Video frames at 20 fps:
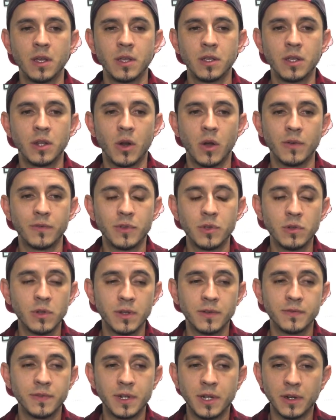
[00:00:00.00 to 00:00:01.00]
if you
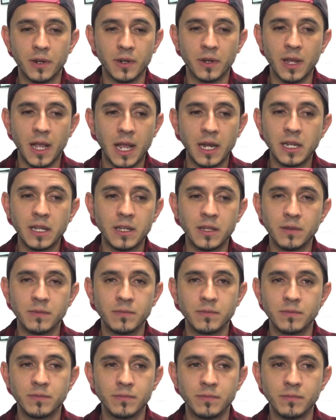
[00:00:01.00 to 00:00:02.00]
live near any
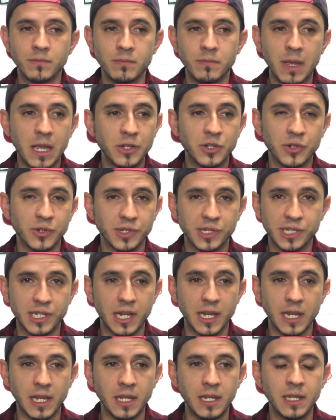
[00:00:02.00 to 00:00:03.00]
major
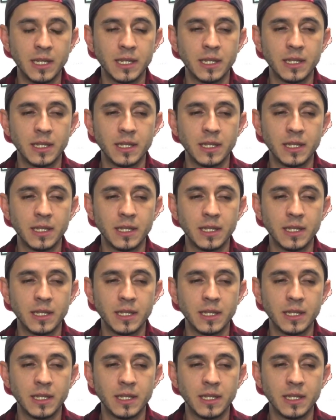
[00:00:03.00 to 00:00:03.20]
city,